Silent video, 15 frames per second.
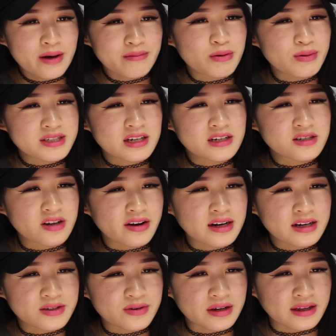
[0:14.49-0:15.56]
But what's the
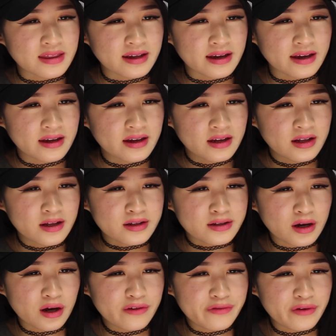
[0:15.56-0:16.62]
donut doing there?
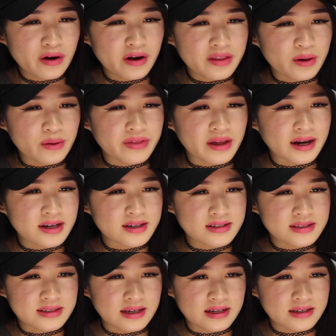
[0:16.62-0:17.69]
Go further without
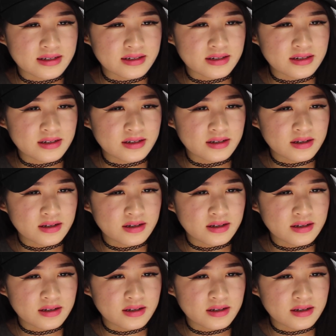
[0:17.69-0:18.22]
consent.